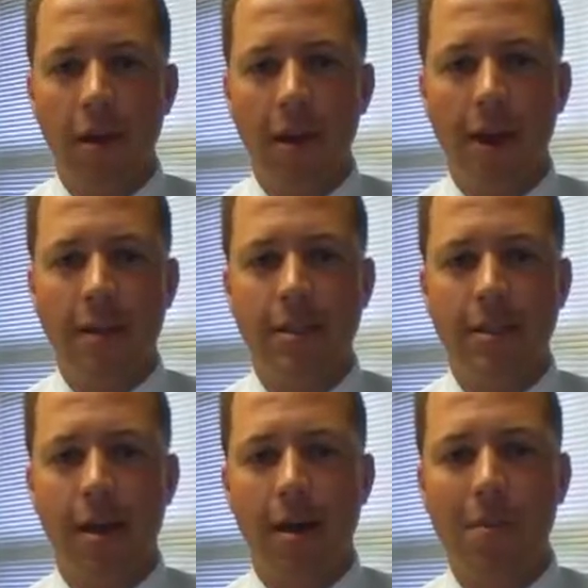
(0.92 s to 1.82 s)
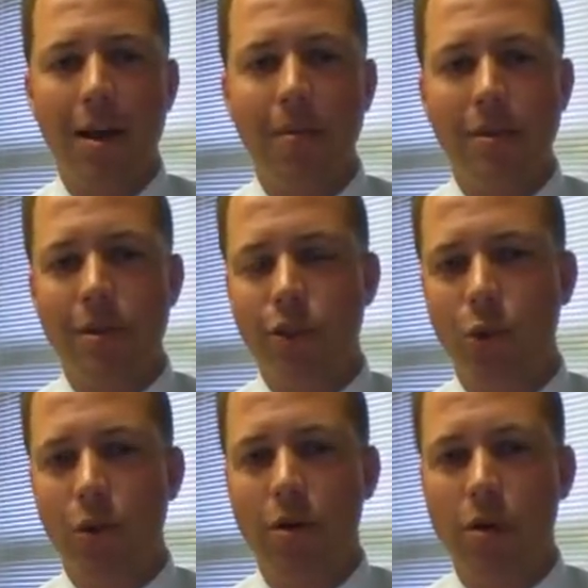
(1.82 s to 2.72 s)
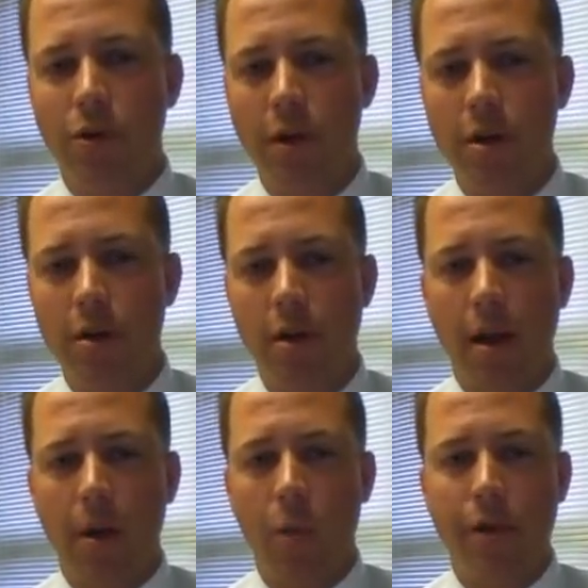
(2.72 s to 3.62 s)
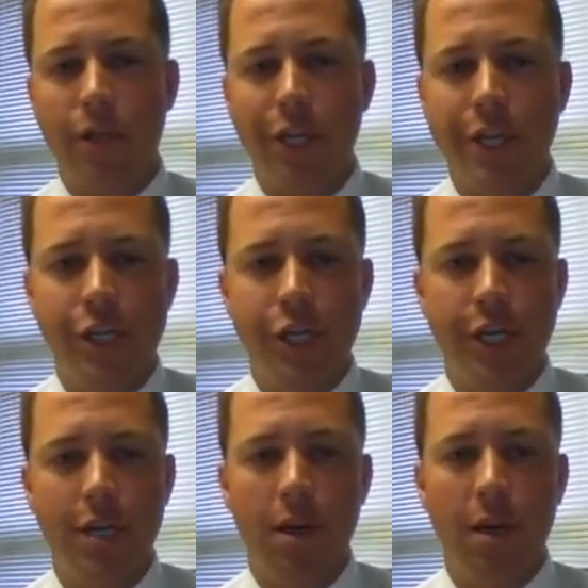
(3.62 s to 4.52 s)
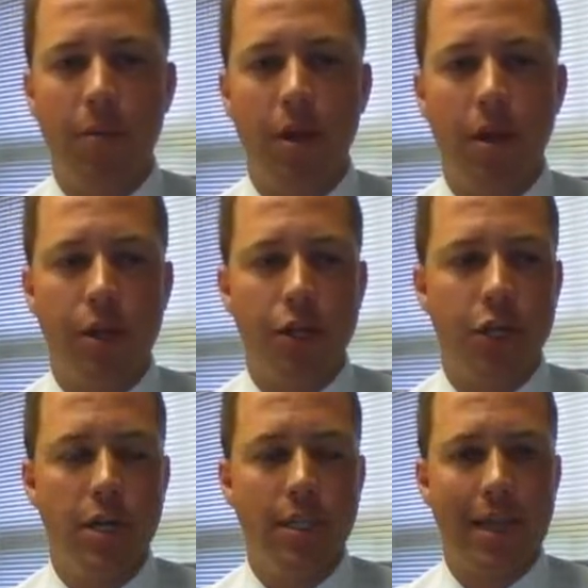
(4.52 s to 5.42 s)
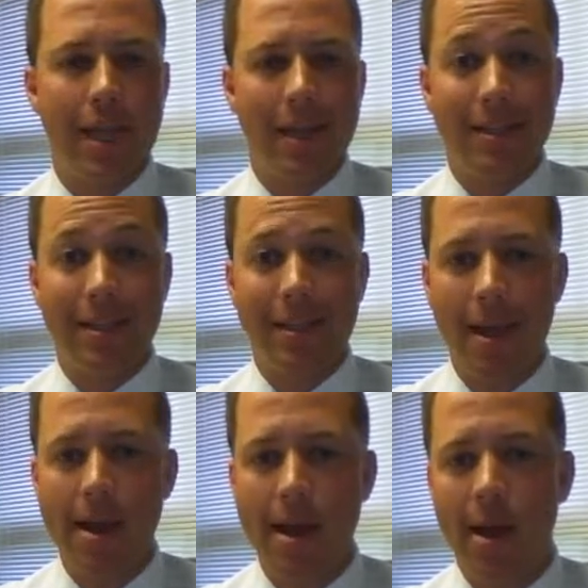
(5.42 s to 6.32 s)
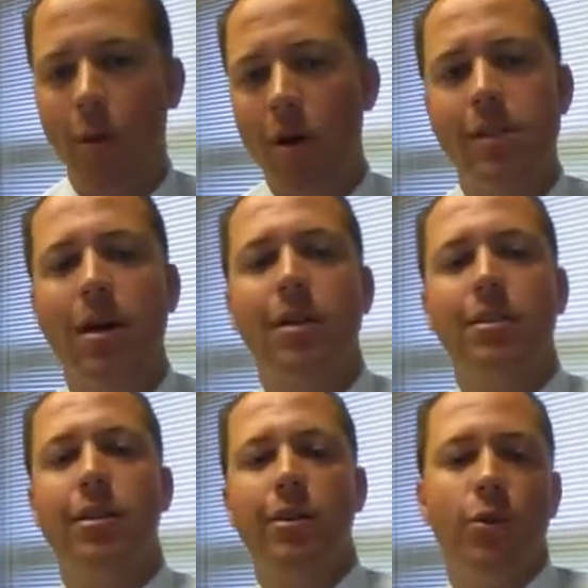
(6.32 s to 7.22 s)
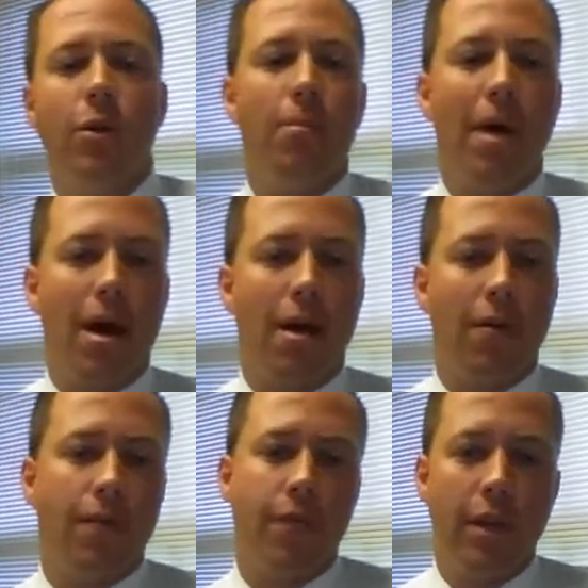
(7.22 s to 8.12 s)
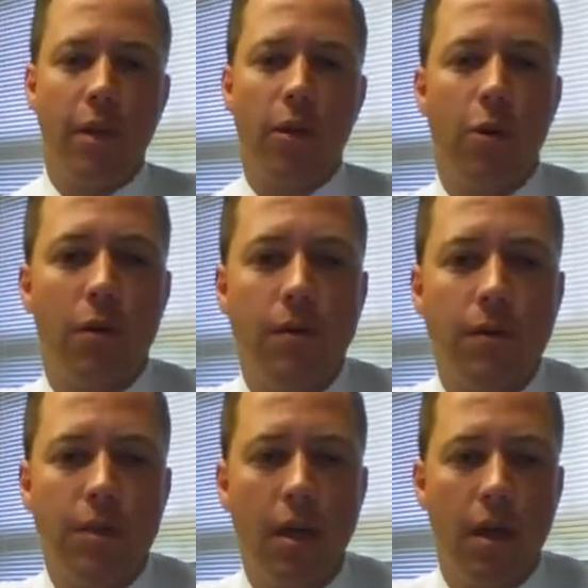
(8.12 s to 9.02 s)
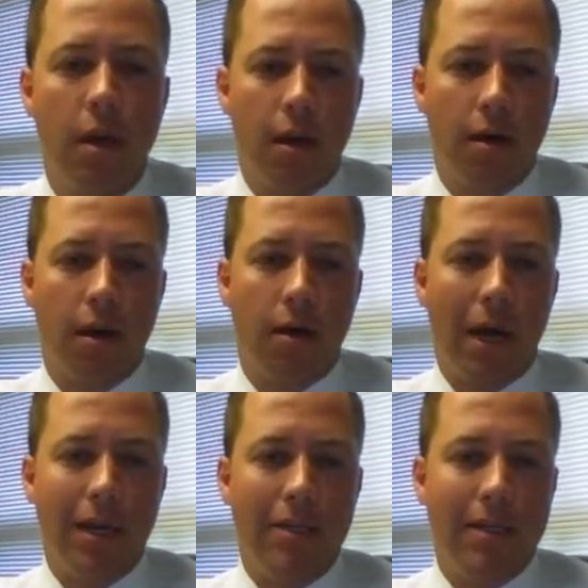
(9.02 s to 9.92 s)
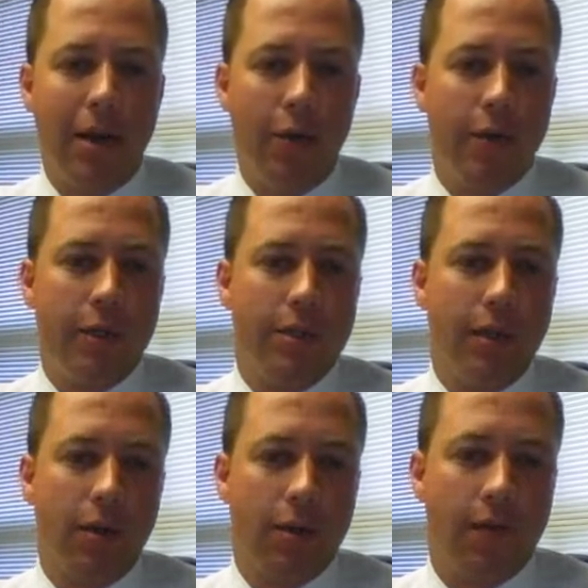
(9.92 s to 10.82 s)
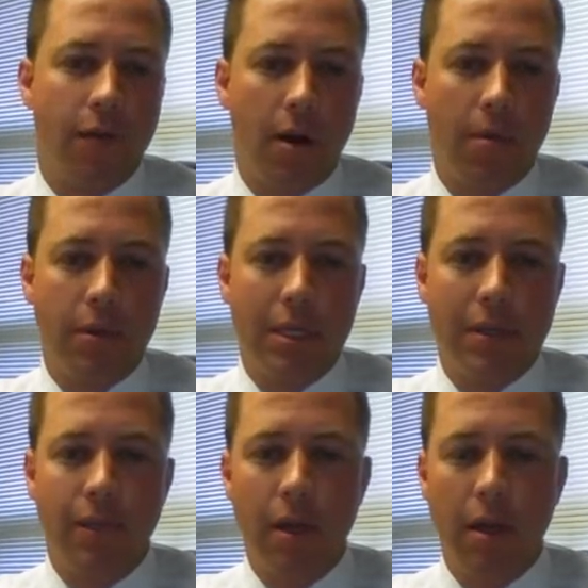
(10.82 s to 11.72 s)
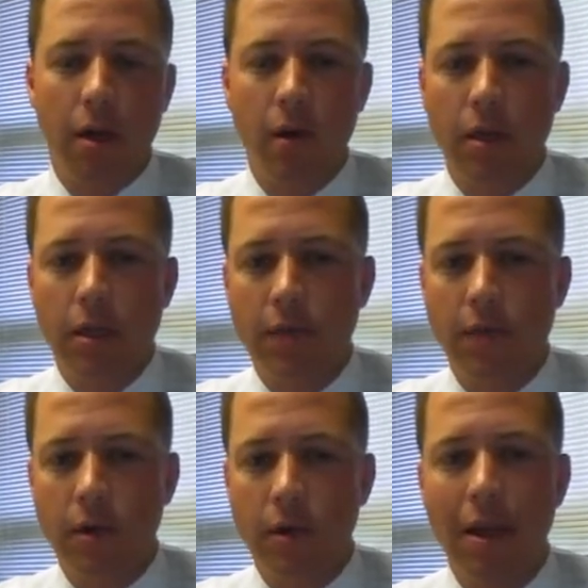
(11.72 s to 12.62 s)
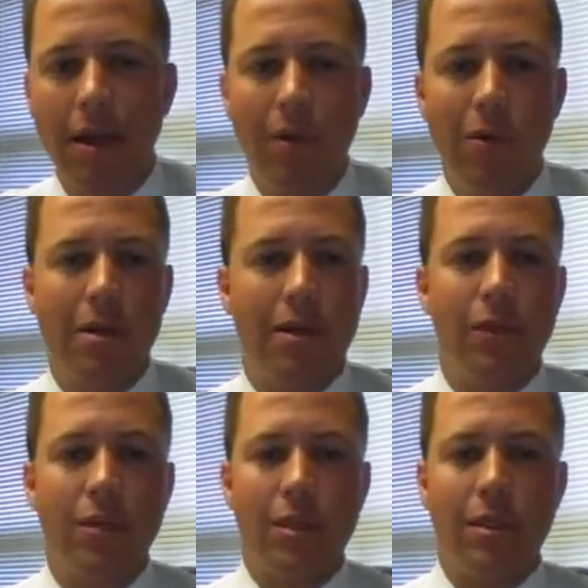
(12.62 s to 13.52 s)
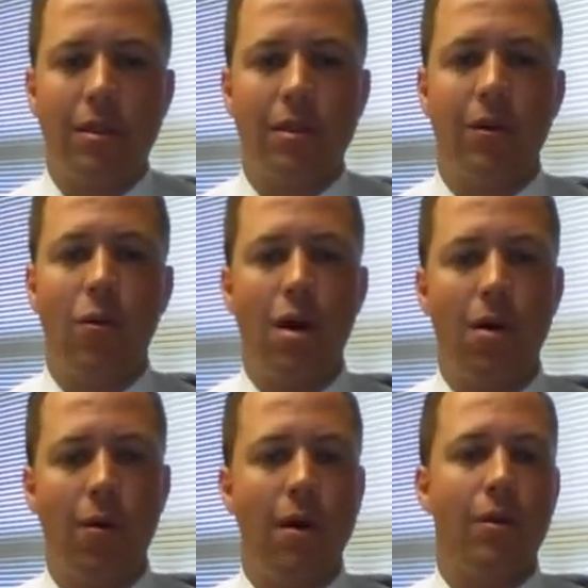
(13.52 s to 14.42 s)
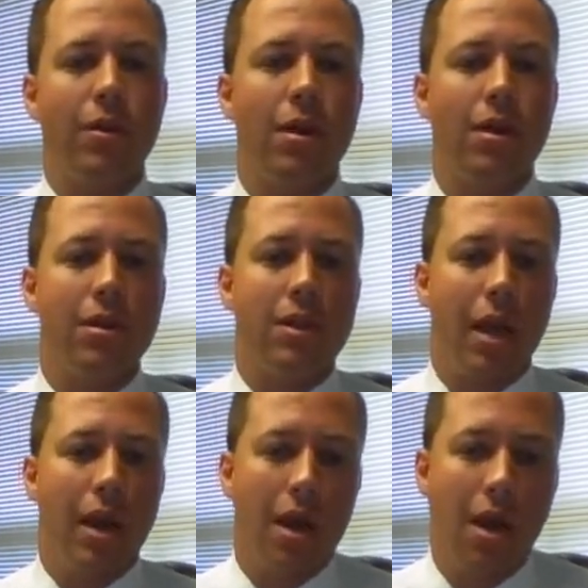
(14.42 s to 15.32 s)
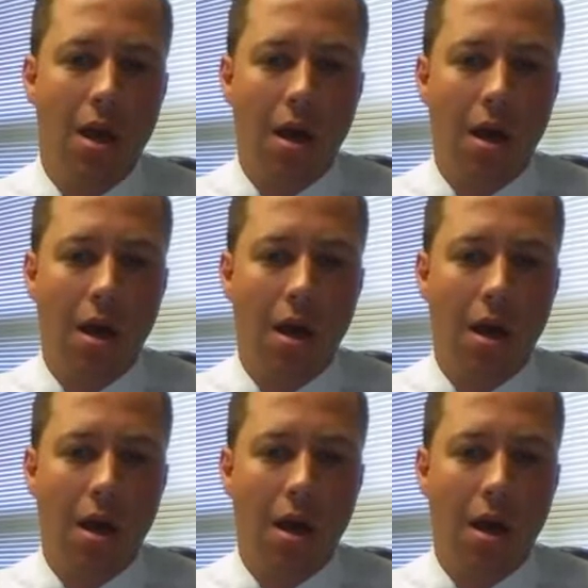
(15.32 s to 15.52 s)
Hey guys, my name is Jordan Greer and I'm with G&G Independent Insurance, and today I want to talk to you about video quotes. My desired result from this video is for anyone that views it to walk away with an understanding